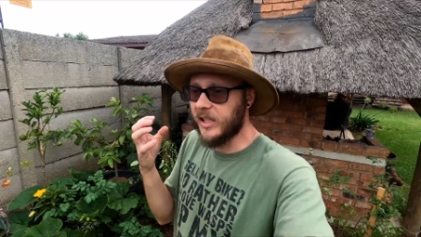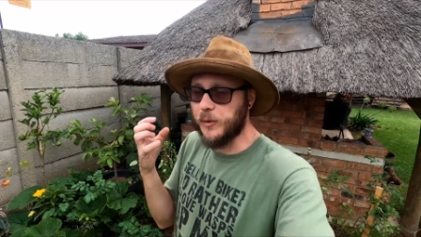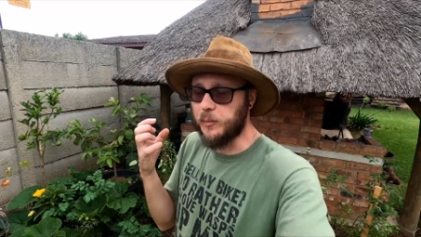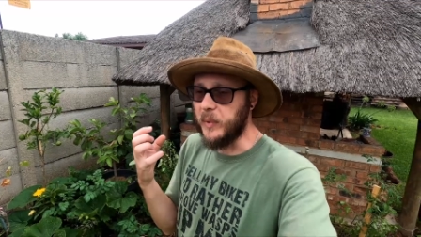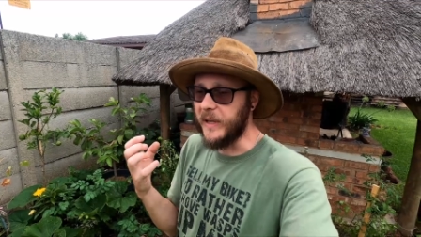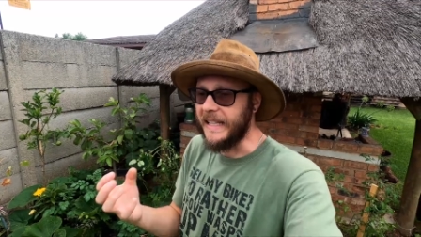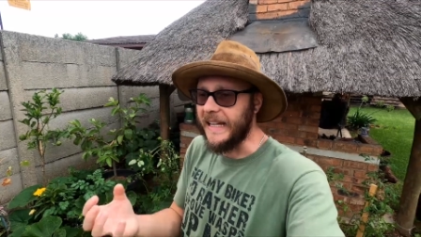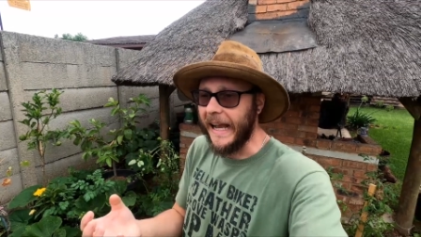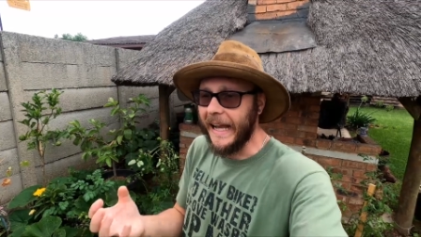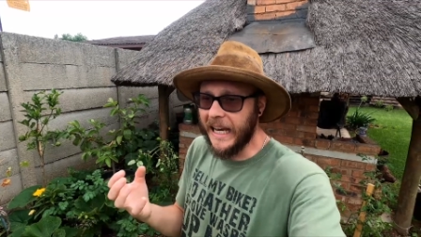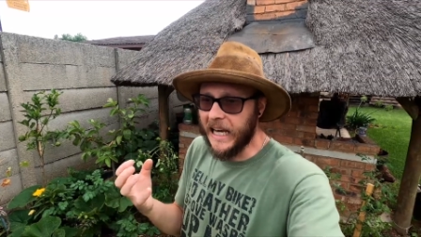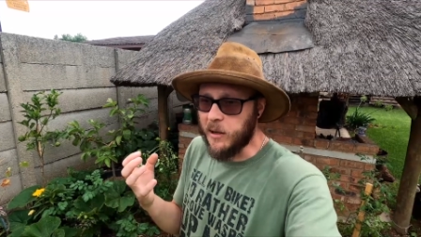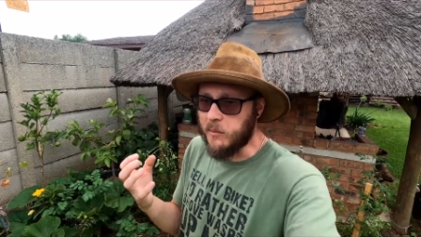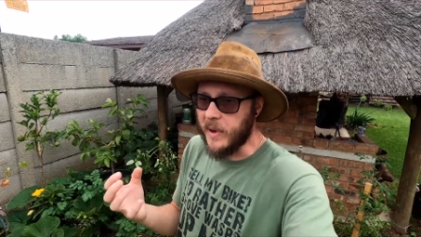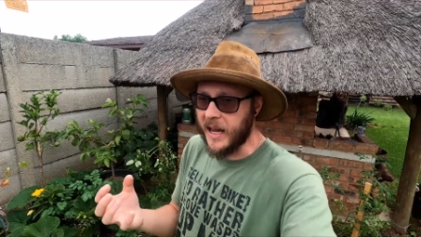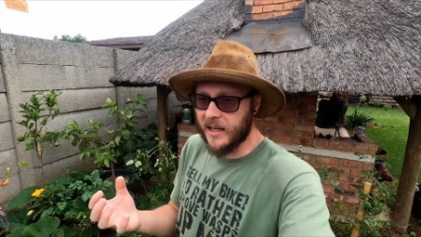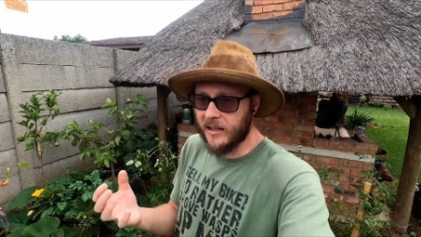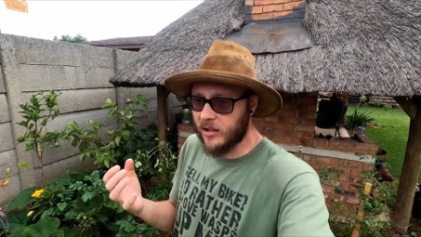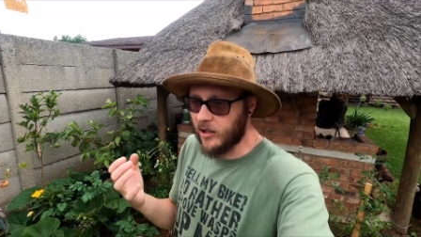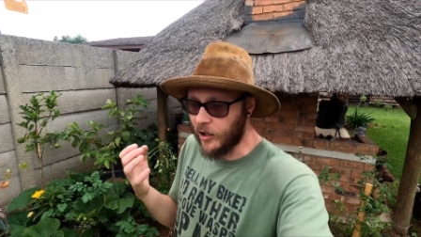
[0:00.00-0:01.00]
spaghetti
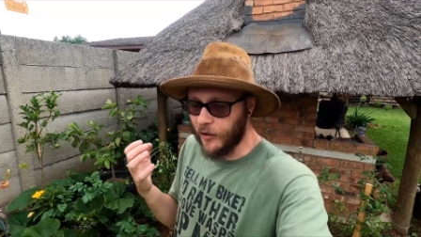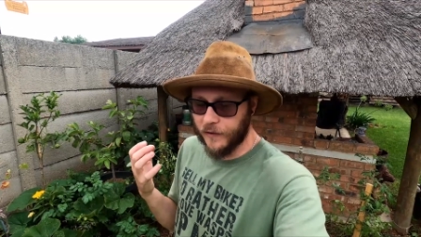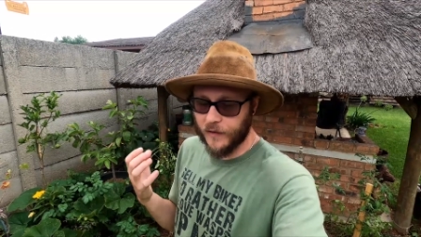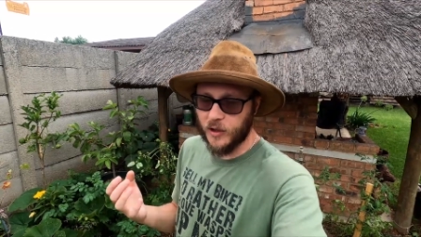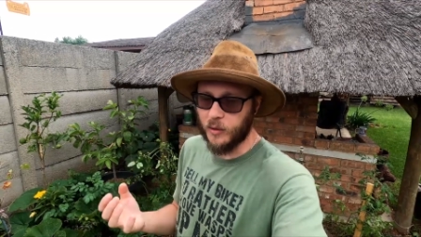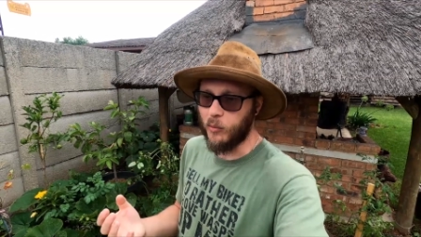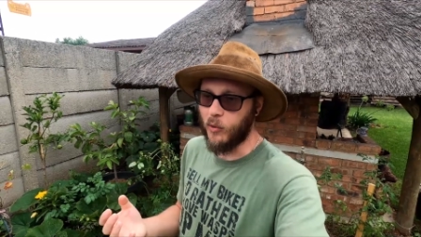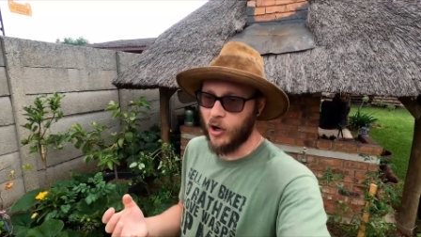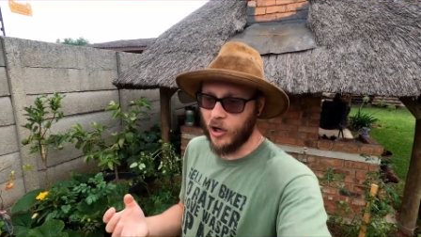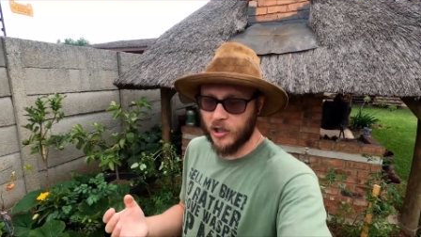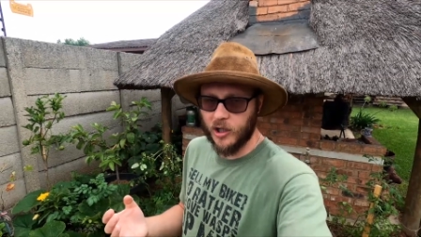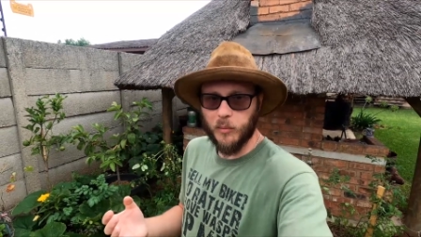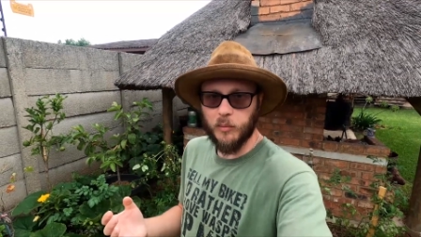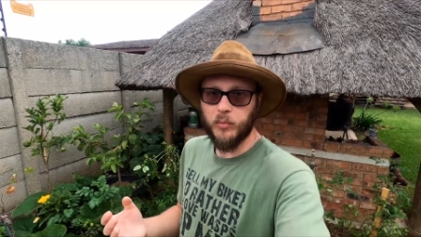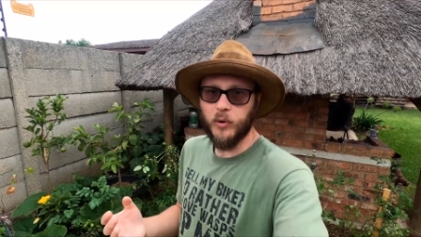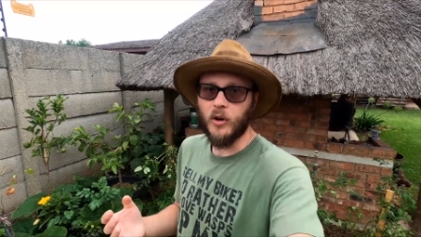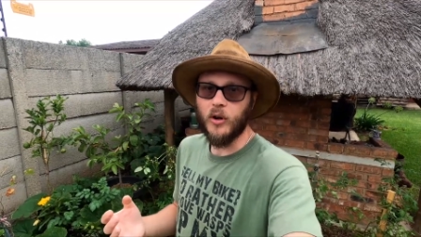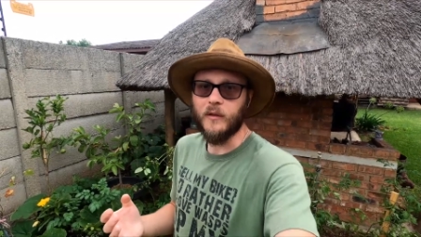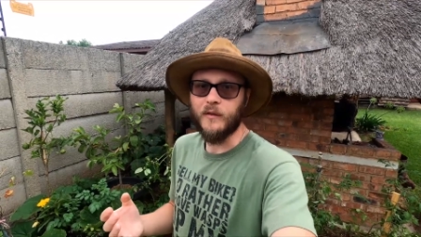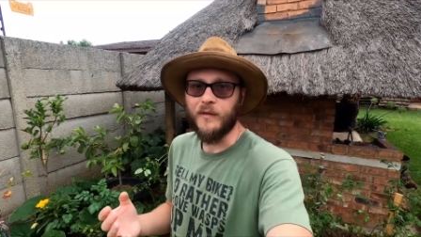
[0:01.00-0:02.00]
mess of tomato
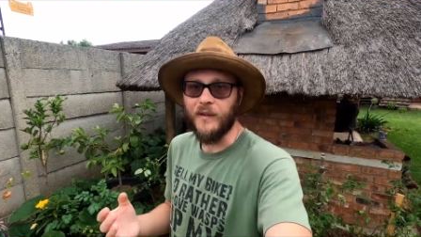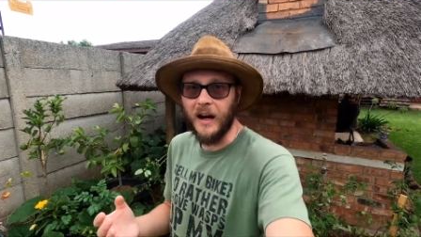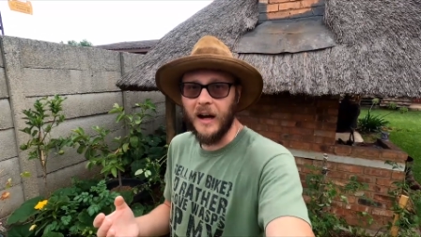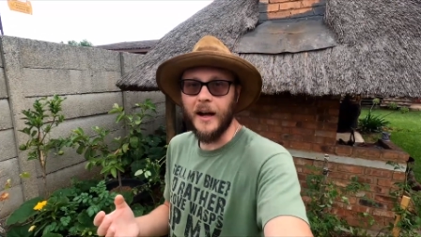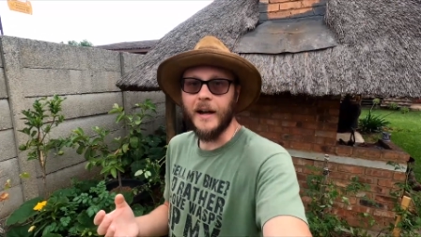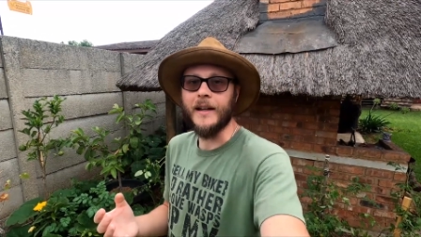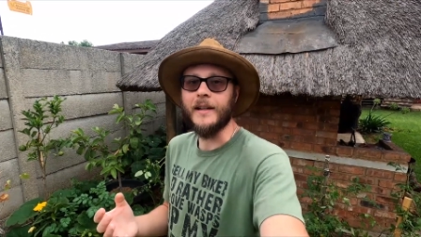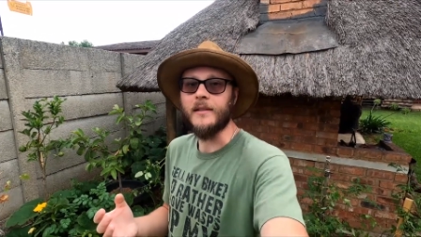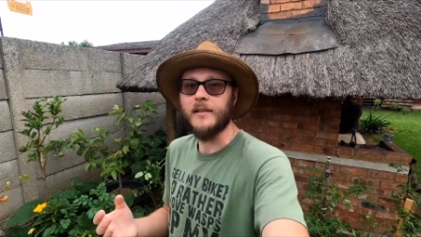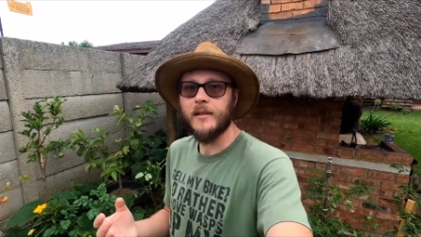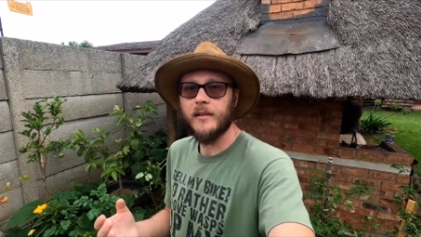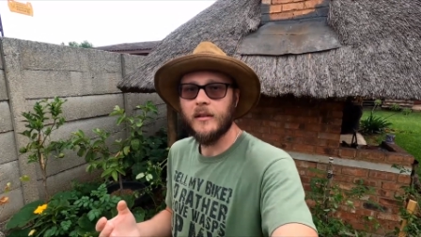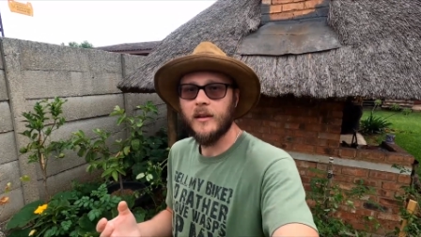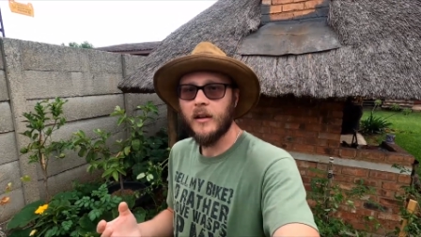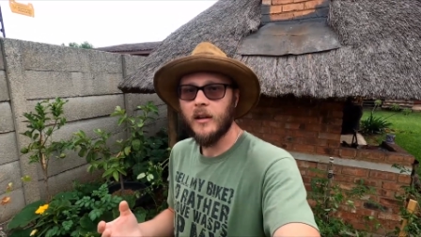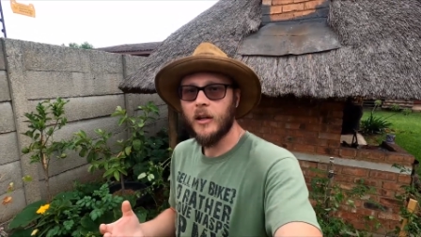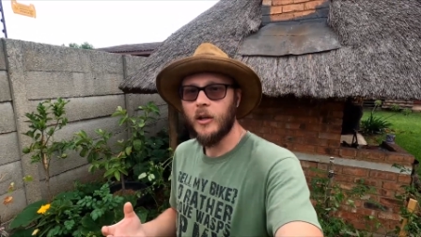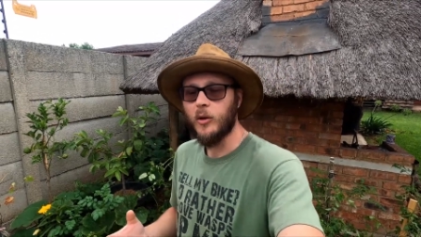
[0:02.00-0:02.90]
plant vines